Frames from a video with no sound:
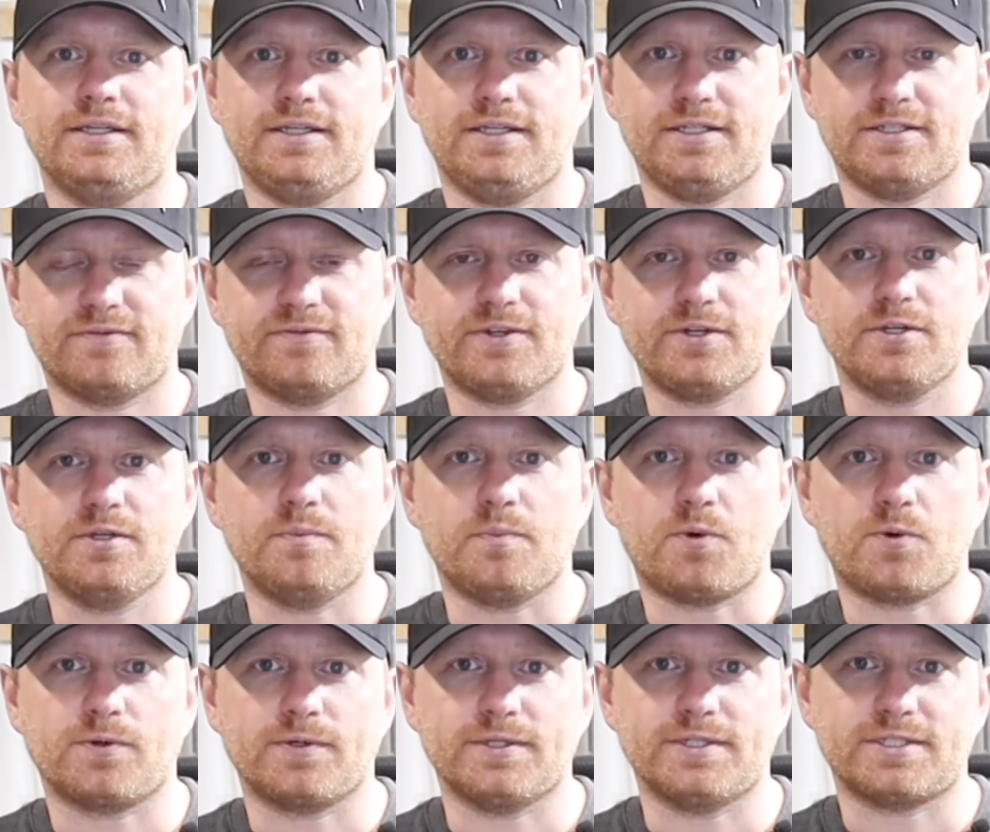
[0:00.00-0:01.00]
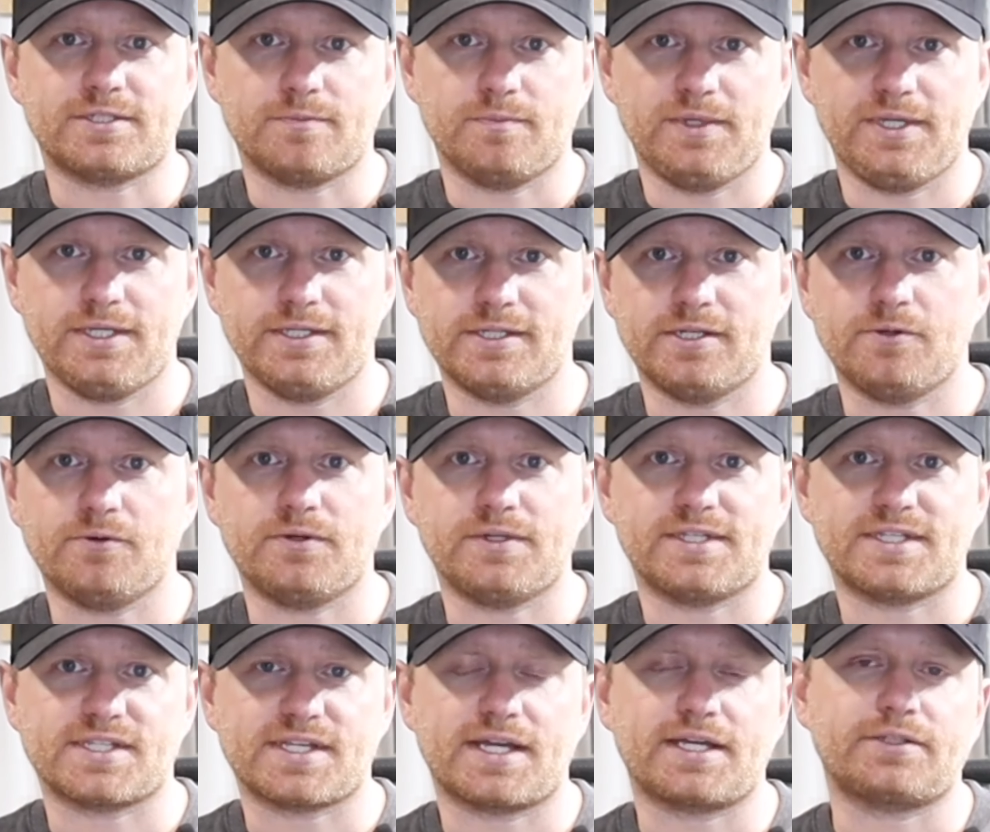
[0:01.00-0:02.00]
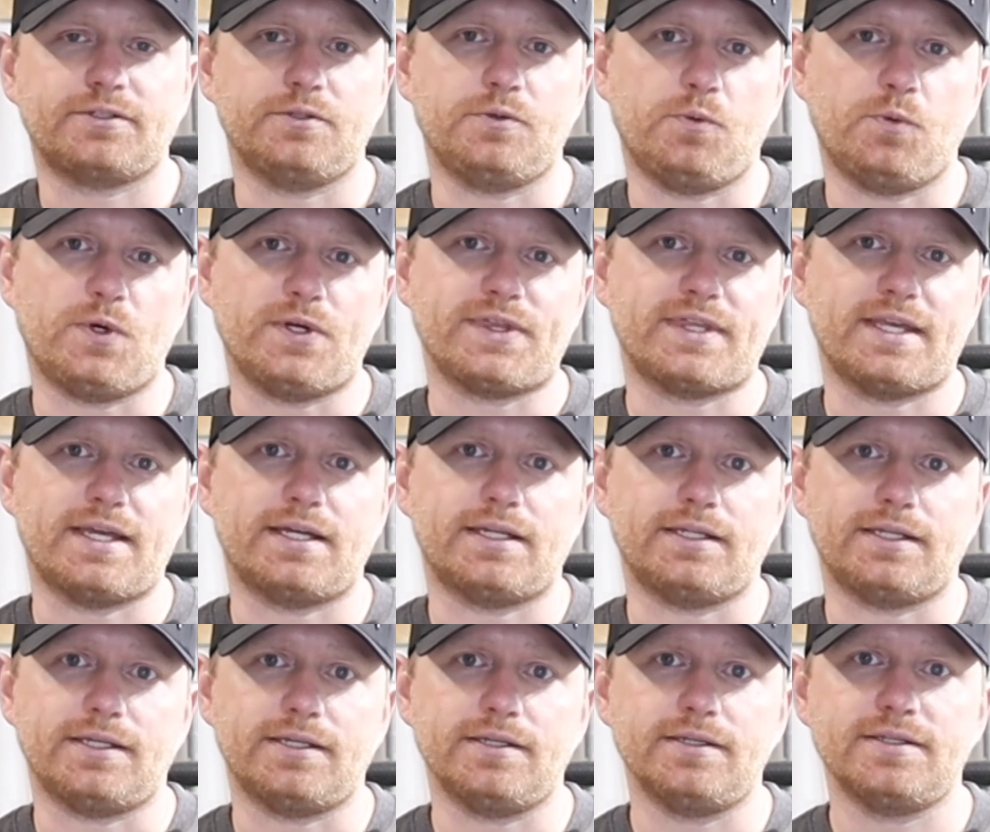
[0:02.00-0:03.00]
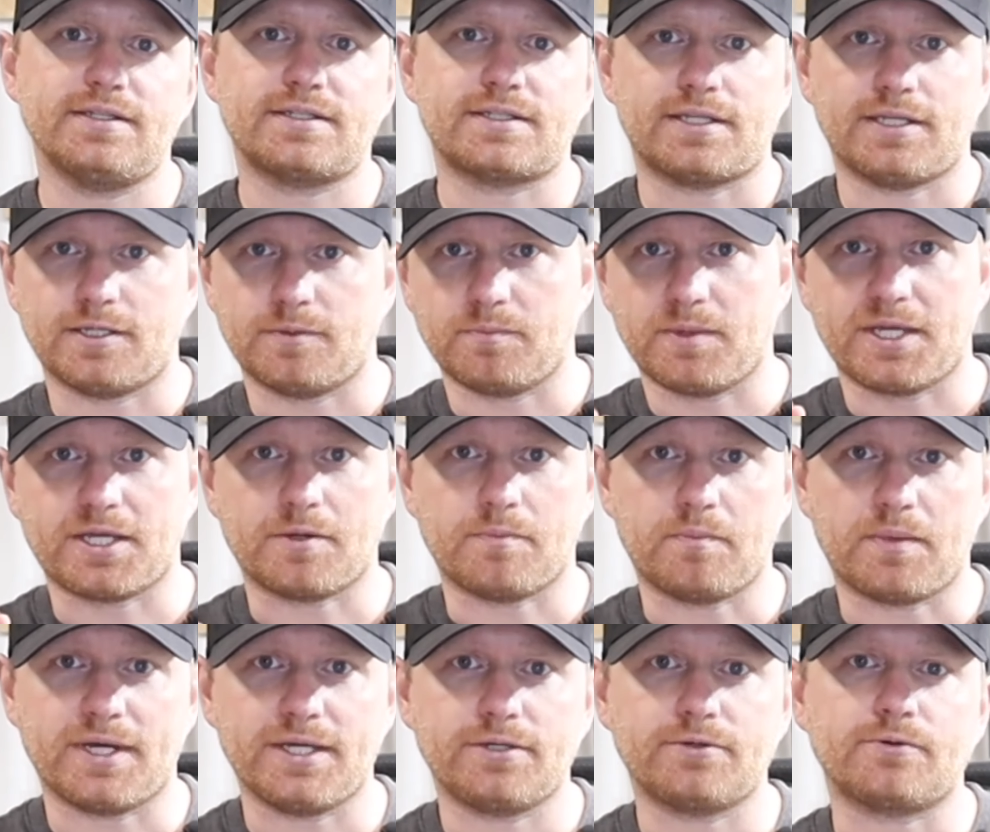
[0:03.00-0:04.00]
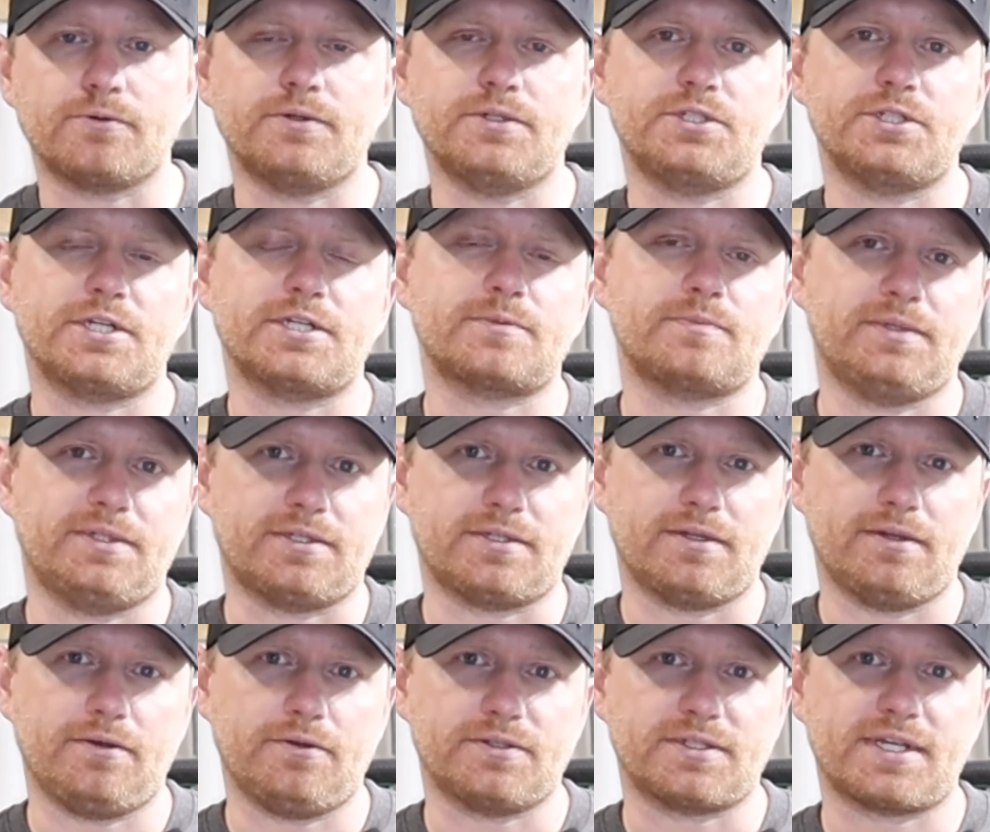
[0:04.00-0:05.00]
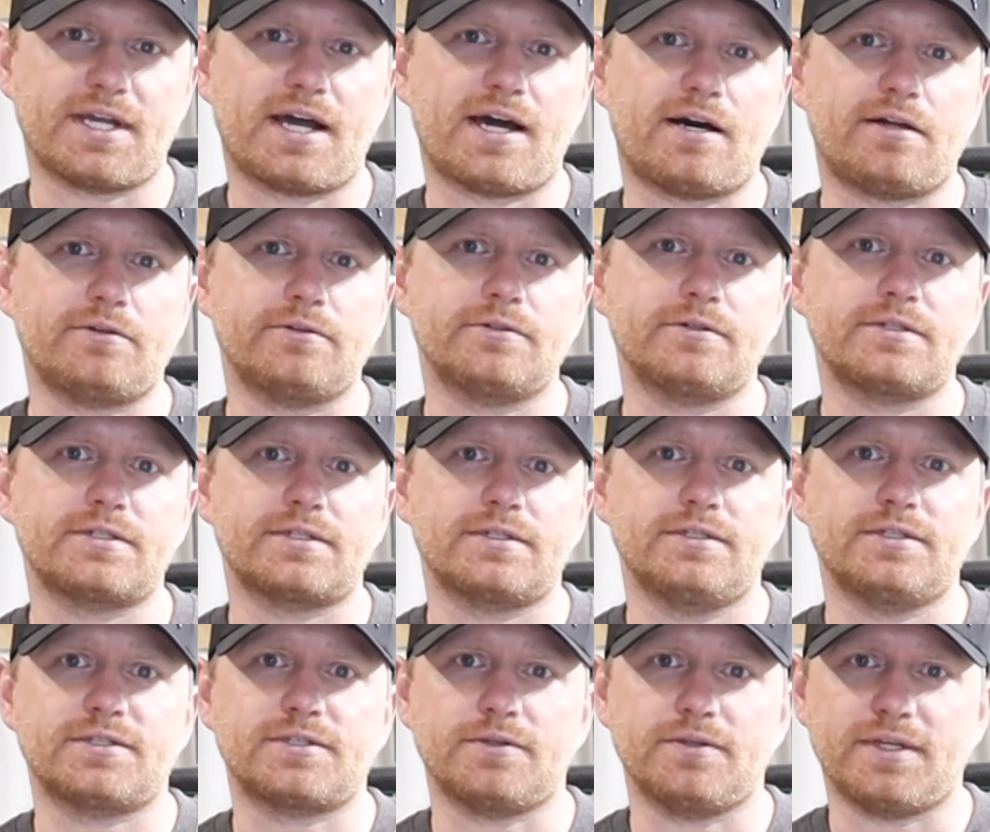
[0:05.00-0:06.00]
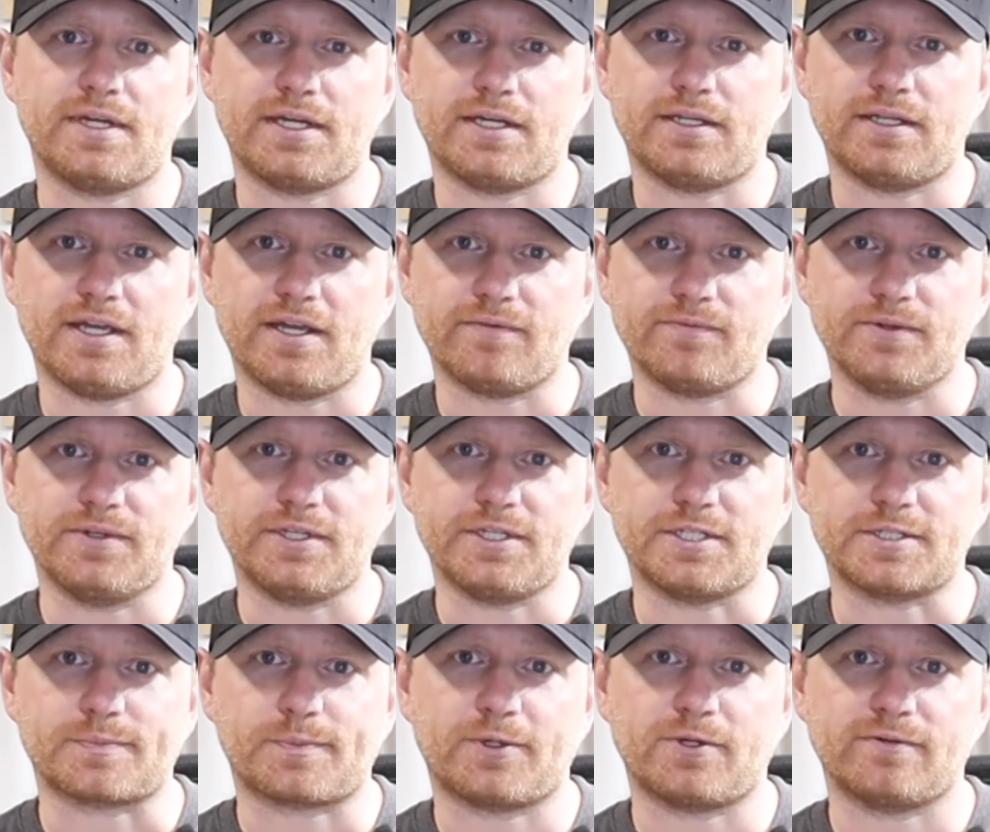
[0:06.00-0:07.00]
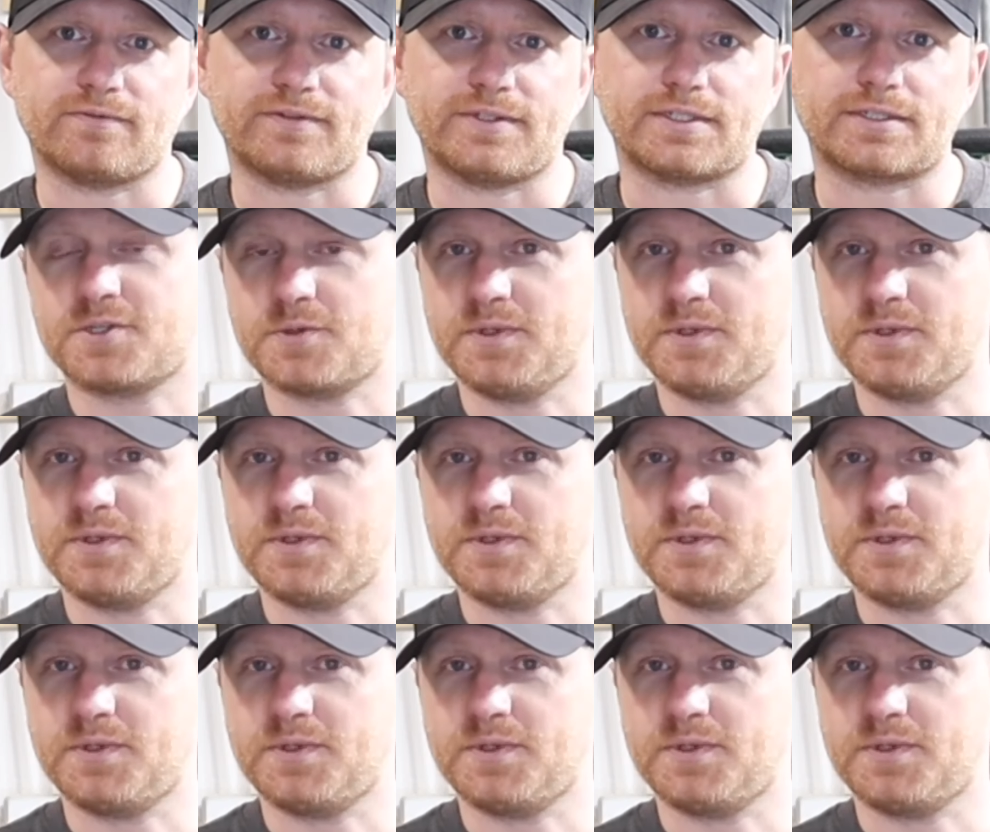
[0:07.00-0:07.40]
it's very important to me to know exactly what that is and make a micro adjustment to those collars so that everything is perfect.